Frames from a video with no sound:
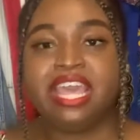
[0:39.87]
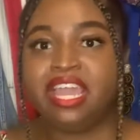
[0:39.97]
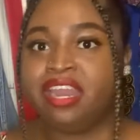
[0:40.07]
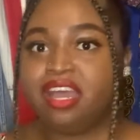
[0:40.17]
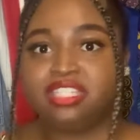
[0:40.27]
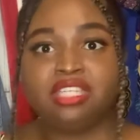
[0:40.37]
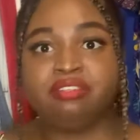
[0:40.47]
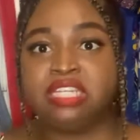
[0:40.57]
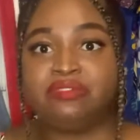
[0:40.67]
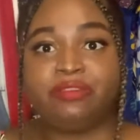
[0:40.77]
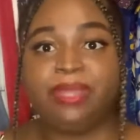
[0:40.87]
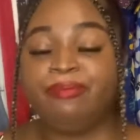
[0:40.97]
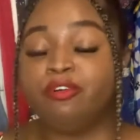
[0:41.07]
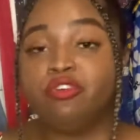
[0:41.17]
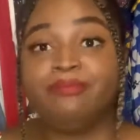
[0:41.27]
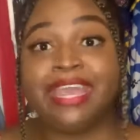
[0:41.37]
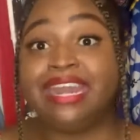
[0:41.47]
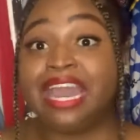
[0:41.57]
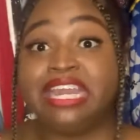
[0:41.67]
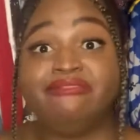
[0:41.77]
And also just for people who may
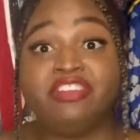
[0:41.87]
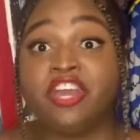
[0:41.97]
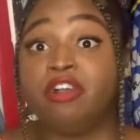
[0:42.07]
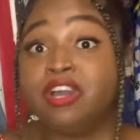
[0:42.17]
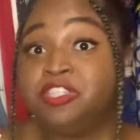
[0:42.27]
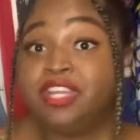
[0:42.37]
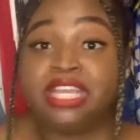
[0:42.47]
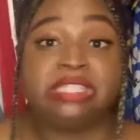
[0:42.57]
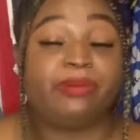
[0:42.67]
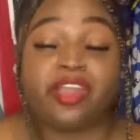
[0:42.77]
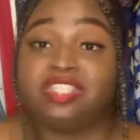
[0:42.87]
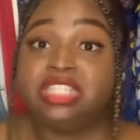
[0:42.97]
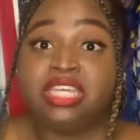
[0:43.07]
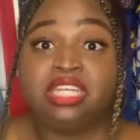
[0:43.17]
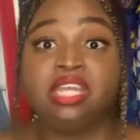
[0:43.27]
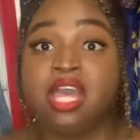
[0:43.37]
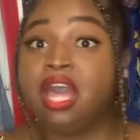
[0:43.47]
not even know a trans person,